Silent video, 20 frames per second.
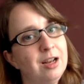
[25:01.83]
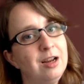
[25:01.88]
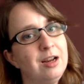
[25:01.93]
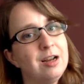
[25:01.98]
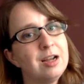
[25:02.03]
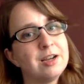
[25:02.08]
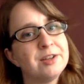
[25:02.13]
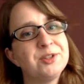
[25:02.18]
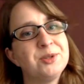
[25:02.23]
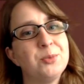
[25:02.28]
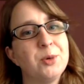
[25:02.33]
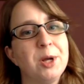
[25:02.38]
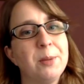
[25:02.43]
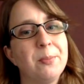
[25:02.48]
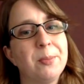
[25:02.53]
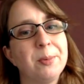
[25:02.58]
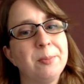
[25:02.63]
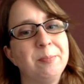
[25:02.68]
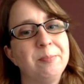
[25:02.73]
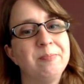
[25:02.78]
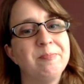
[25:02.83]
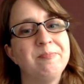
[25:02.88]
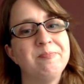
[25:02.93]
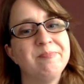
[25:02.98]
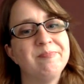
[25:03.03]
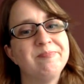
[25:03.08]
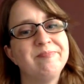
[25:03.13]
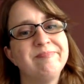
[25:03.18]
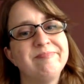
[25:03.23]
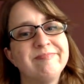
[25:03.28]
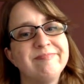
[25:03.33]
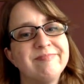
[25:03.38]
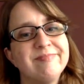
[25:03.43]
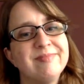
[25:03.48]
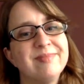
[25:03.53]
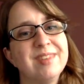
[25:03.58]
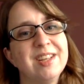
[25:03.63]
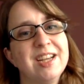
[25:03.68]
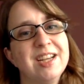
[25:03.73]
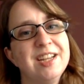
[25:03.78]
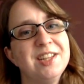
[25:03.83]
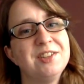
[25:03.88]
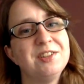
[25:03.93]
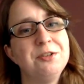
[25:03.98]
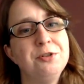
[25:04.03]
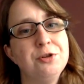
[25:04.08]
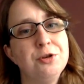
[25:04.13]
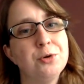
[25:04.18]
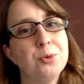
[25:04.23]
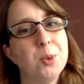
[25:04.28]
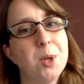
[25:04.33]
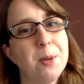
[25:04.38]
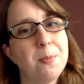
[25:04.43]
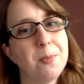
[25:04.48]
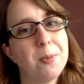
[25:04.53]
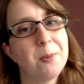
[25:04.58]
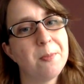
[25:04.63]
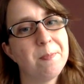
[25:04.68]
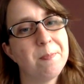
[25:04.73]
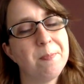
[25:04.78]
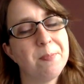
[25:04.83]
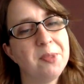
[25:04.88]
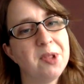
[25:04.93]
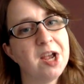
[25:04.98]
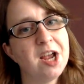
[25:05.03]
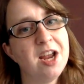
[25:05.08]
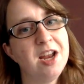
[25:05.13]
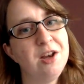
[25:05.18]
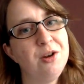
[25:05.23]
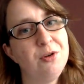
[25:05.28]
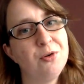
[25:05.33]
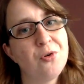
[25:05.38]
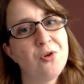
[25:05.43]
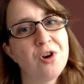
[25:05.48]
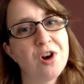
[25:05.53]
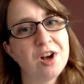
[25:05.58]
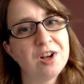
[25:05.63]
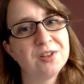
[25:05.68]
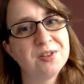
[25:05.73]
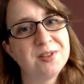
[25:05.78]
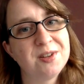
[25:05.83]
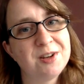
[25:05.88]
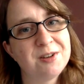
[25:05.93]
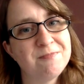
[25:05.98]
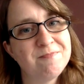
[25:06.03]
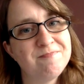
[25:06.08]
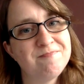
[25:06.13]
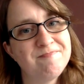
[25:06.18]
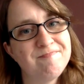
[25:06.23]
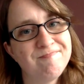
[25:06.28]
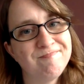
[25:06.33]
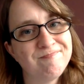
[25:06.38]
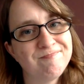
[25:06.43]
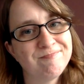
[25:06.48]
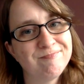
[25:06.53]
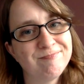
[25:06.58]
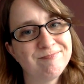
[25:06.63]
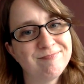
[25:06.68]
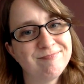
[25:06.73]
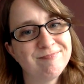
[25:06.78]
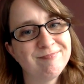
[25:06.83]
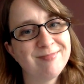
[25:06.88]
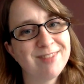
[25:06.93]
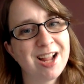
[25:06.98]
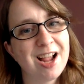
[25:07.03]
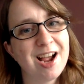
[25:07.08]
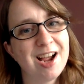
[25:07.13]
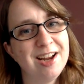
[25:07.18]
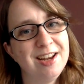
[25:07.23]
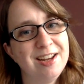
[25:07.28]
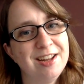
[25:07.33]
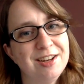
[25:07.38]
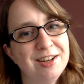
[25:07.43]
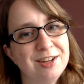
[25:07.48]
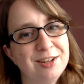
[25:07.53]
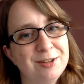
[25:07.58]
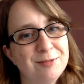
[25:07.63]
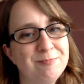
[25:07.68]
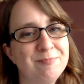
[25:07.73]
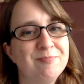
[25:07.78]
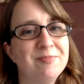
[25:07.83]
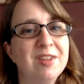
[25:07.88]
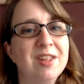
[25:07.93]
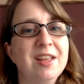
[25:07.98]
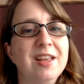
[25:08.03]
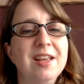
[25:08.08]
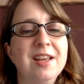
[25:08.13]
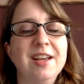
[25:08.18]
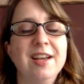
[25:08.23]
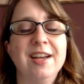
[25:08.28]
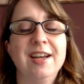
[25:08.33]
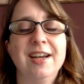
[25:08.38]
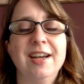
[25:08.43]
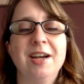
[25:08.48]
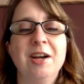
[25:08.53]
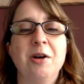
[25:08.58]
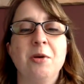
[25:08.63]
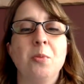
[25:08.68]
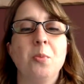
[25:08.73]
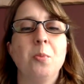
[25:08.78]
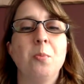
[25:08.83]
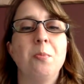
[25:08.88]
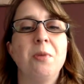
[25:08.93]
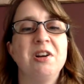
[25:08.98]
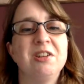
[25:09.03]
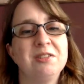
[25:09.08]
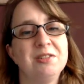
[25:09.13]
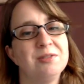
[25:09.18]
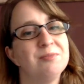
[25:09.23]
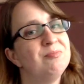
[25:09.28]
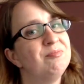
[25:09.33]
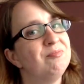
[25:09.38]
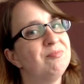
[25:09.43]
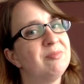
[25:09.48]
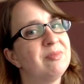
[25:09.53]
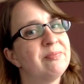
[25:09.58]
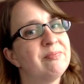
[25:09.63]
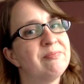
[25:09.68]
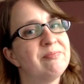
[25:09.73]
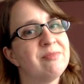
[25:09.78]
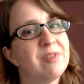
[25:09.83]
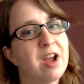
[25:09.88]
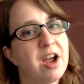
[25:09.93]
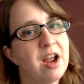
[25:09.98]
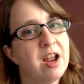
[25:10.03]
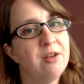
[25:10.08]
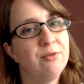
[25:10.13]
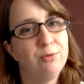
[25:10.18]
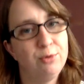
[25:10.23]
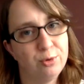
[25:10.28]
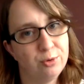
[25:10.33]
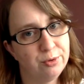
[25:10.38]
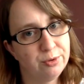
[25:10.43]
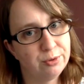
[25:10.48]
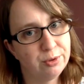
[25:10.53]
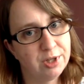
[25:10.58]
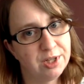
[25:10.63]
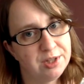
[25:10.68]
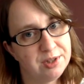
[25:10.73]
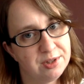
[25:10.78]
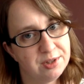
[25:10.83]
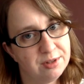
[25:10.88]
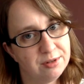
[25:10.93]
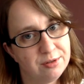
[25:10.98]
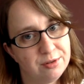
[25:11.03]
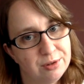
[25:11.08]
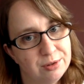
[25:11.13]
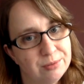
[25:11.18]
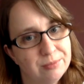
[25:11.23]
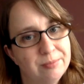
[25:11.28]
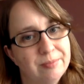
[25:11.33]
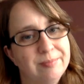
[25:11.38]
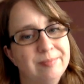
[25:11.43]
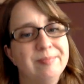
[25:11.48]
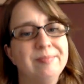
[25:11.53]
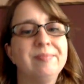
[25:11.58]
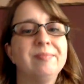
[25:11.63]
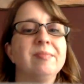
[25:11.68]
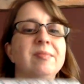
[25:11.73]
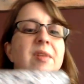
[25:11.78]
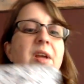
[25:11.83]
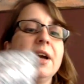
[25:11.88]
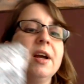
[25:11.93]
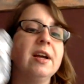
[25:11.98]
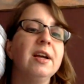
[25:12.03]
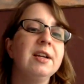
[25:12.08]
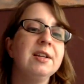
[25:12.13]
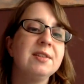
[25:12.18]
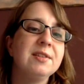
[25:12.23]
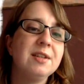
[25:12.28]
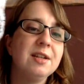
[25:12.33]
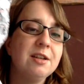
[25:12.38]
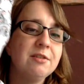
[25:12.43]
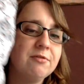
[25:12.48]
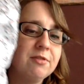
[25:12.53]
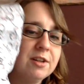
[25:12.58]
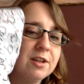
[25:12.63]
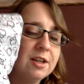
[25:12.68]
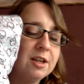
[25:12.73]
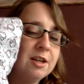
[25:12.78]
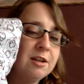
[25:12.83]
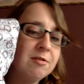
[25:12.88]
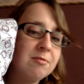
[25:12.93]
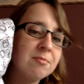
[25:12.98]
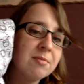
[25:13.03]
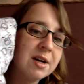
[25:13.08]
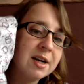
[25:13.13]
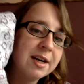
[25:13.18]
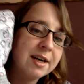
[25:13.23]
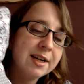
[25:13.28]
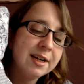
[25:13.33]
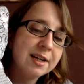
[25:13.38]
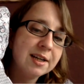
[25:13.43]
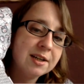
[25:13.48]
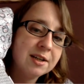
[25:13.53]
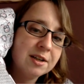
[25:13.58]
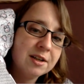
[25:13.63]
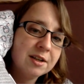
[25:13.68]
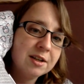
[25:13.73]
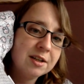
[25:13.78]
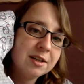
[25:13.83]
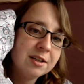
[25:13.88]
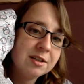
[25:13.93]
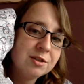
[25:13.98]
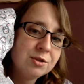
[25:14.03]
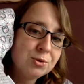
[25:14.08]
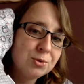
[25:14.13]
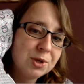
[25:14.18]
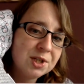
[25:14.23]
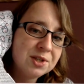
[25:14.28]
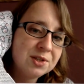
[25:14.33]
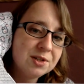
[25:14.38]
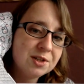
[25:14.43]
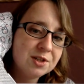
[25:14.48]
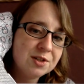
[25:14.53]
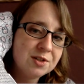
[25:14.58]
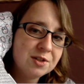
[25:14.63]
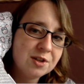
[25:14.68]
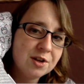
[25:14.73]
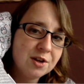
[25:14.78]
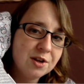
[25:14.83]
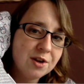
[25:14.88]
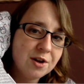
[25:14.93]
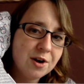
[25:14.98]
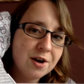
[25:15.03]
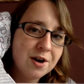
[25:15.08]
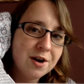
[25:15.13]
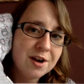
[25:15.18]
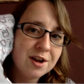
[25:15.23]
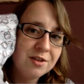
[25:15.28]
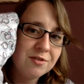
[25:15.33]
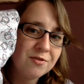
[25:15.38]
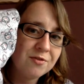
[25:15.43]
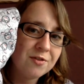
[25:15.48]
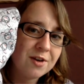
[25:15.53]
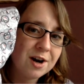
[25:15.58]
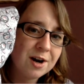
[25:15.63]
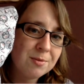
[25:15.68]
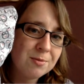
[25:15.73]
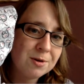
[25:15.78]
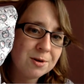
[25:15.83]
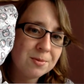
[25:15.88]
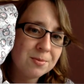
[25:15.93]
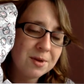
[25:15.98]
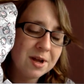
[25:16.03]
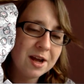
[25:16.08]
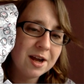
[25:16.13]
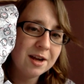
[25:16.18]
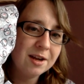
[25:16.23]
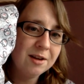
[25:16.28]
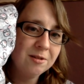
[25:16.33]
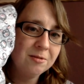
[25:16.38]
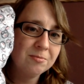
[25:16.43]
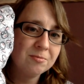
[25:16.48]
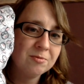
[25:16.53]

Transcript: Last whip is a new whip. a new custom. I did it. But I have good reason to. It's living in my twisted yarn and fiber bag,